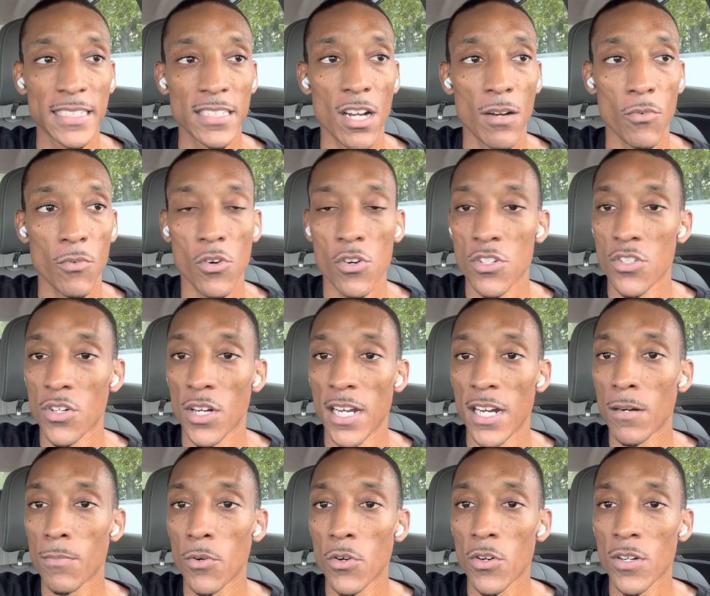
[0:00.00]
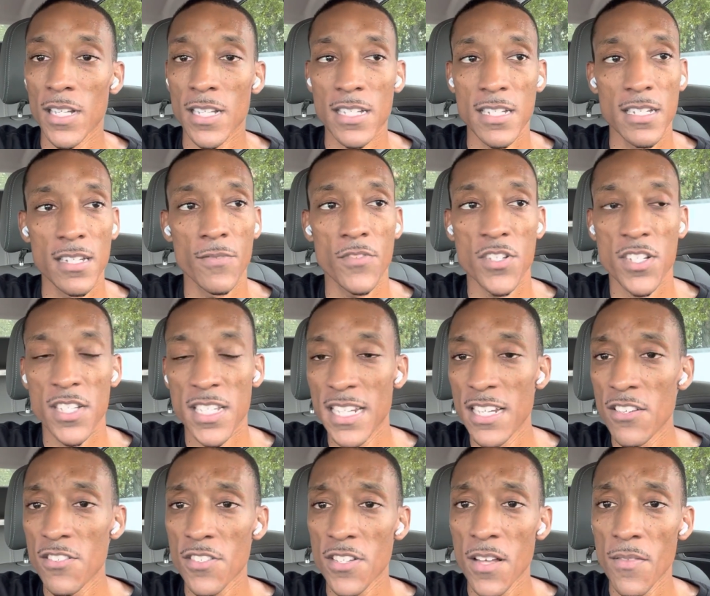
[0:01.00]
you know, I'm going to an airport that's in a different
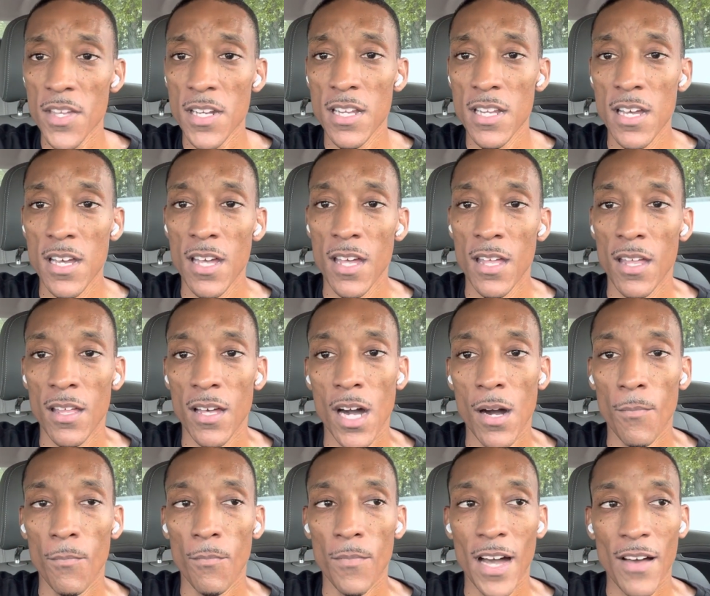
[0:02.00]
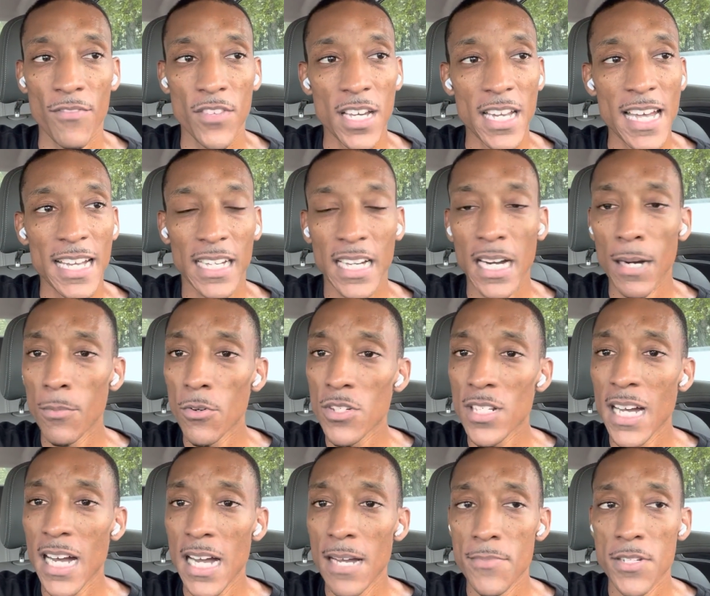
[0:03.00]
city or something. Um, I've done that a couple
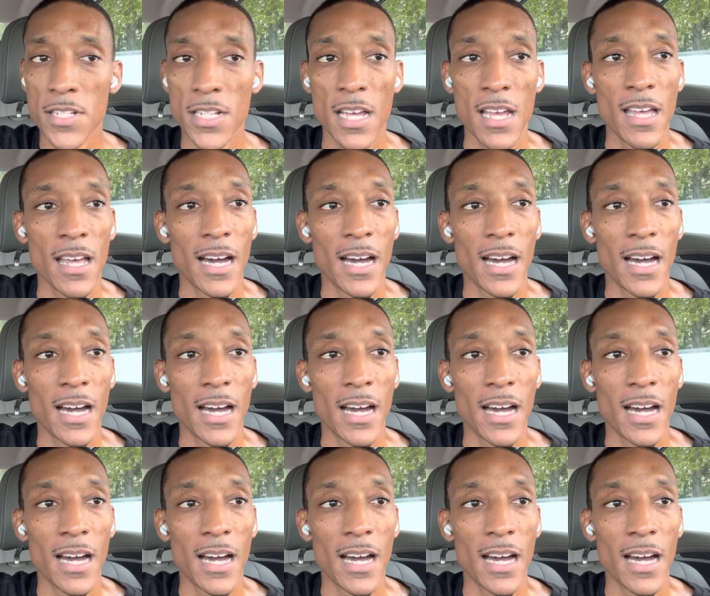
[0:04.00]
times.